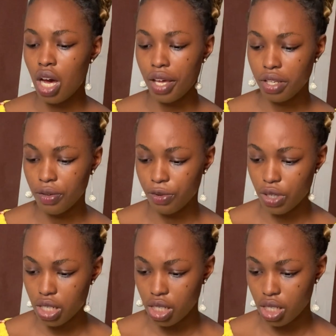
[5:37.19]
I think I've
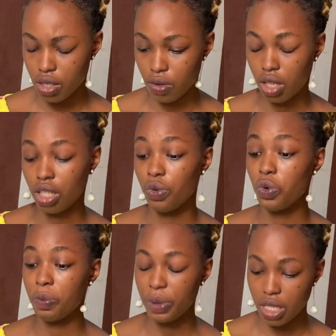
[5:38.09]
read this. Okay, they
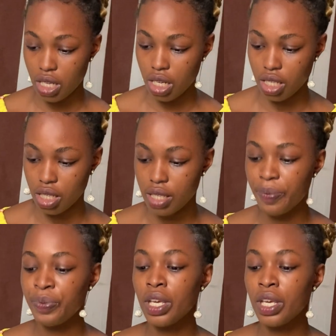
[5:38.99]
repeated it.